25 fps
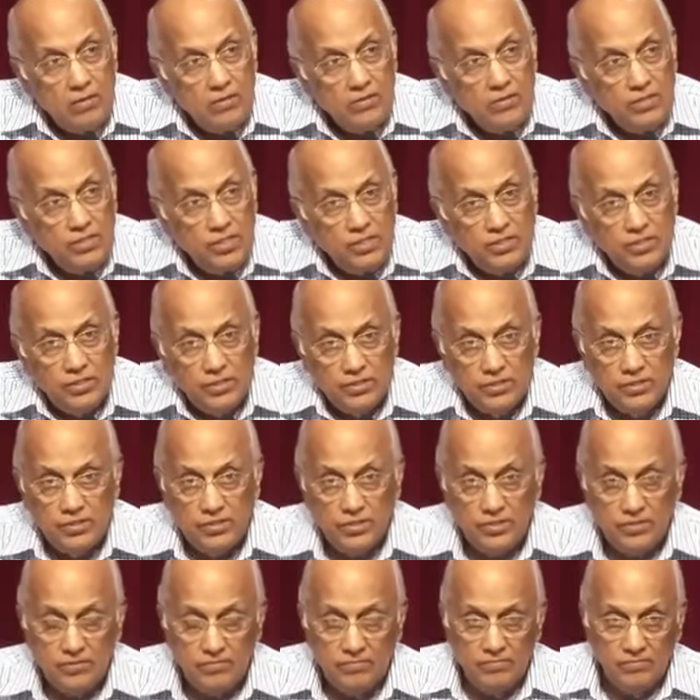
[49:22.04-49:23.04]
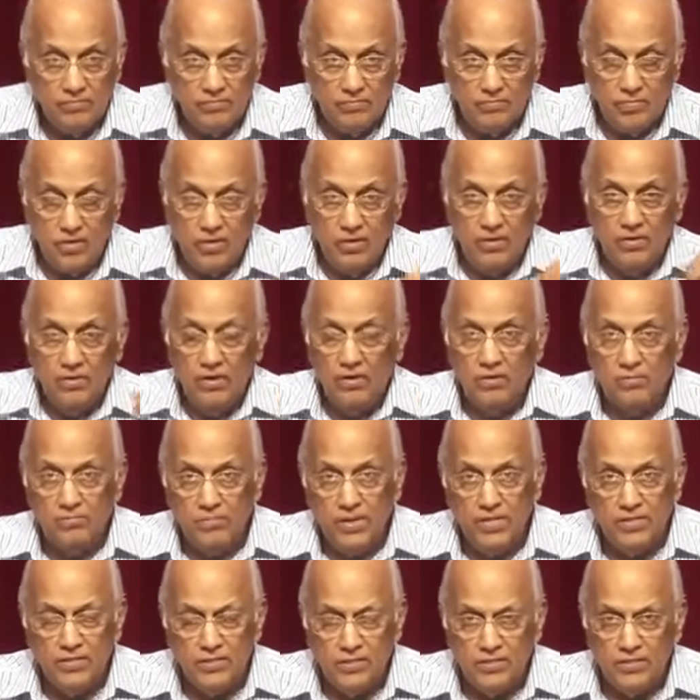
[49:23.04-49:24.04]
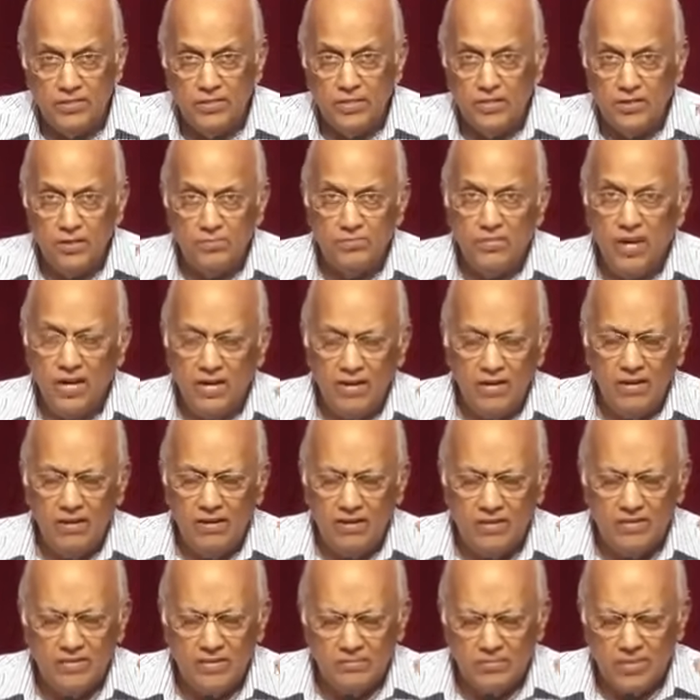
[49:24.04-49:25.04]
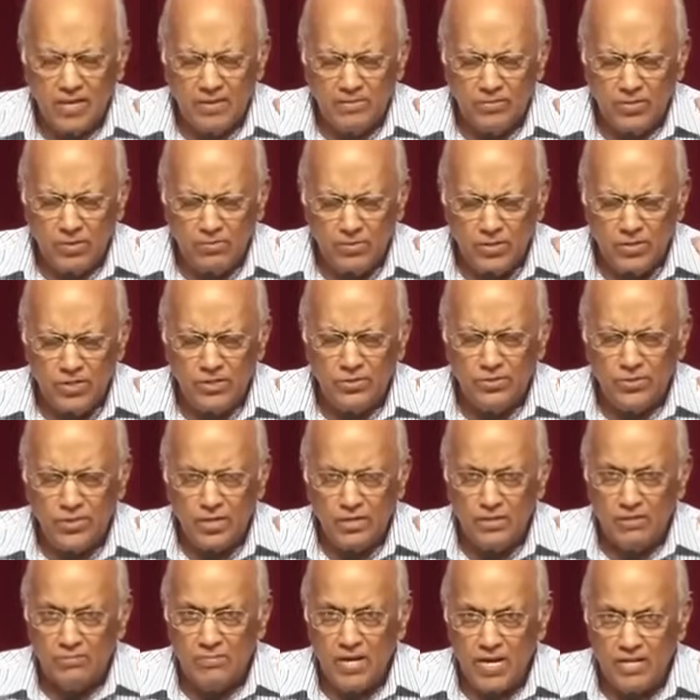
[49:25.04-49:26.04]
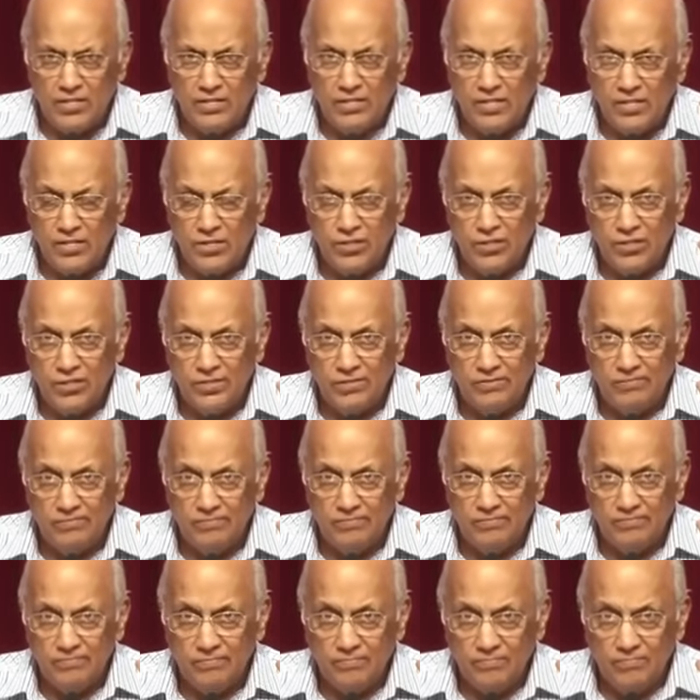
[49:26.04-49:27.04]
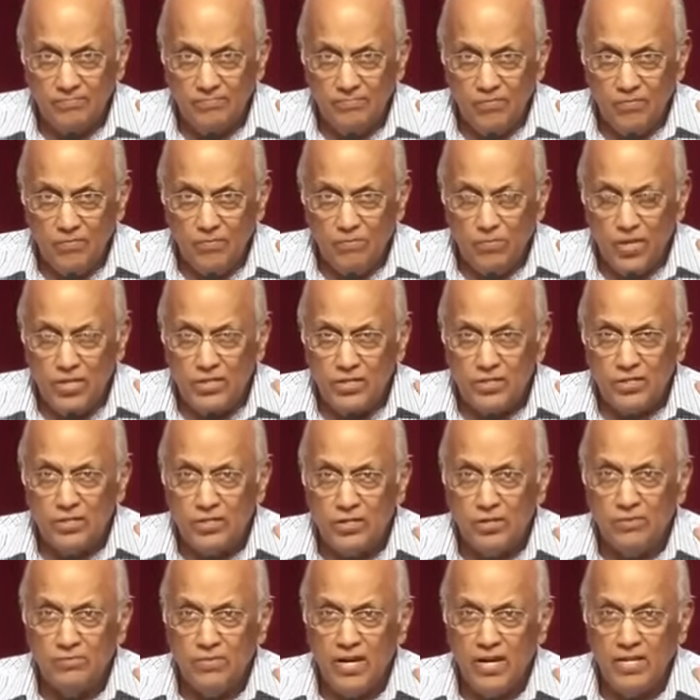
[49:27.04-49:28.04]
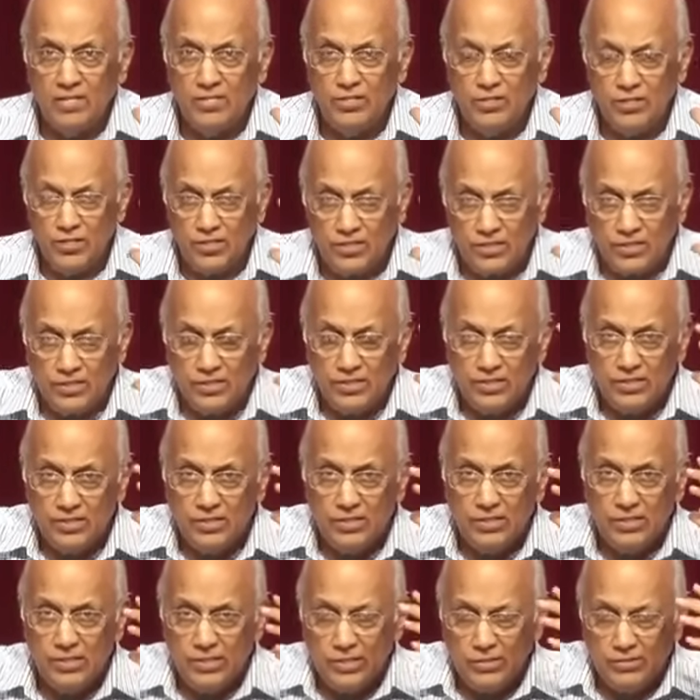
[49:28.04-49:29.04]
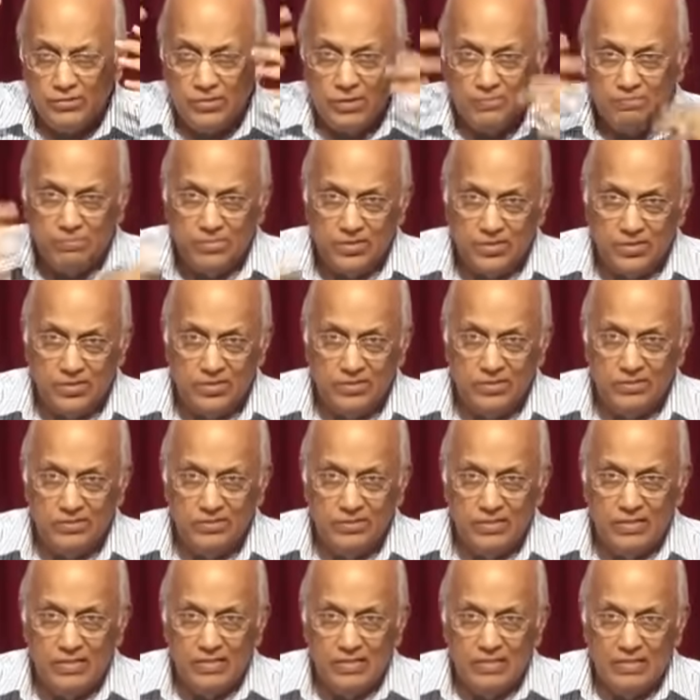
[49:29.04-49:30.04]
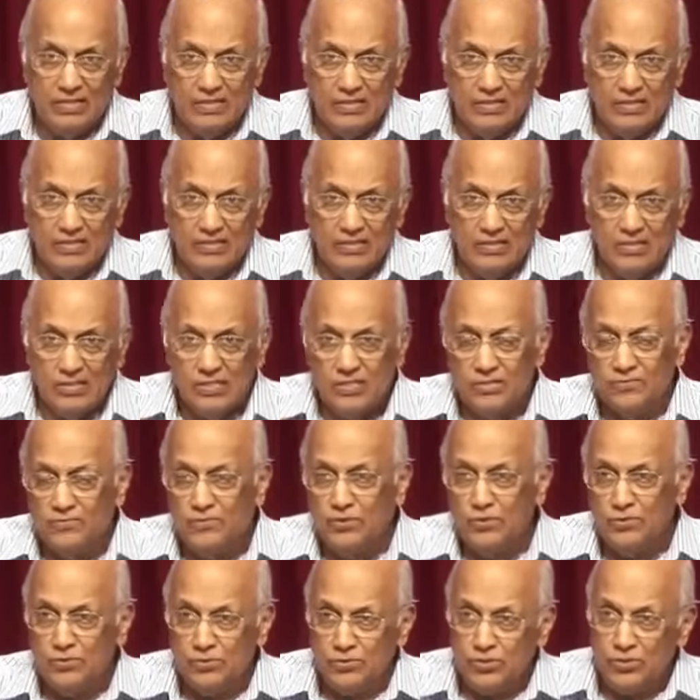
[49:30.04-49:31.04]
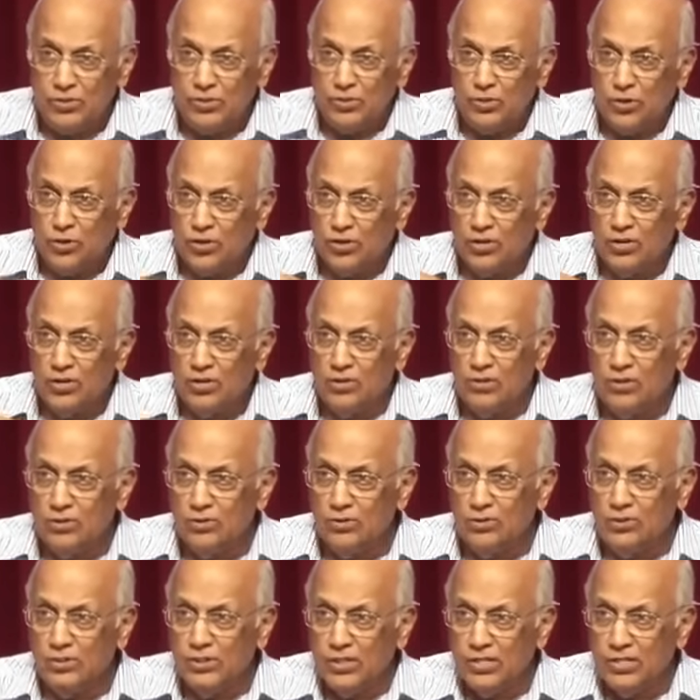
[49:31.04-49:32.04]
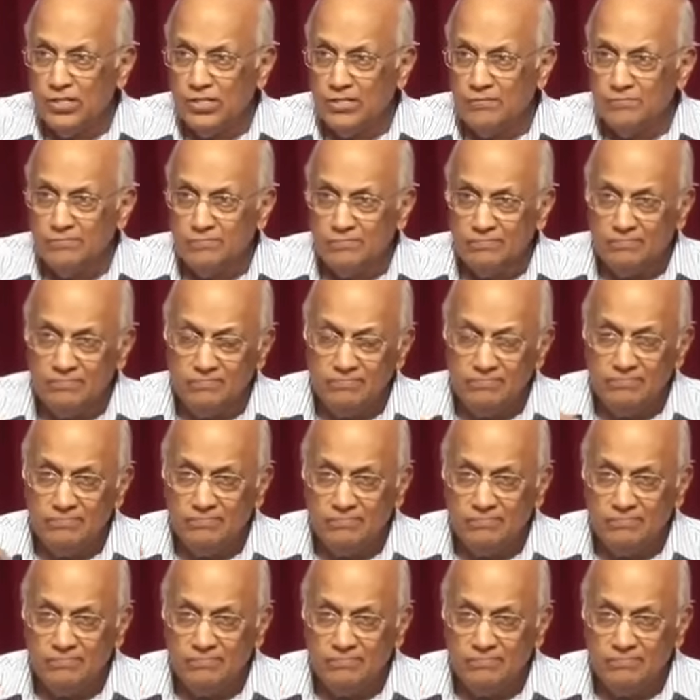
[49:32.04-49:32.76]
Jesus. Now you've got to picture this in your mind. Sometimes we must use our imagination. Picture in your mind Jesus stripped, just a few torn clothes on him,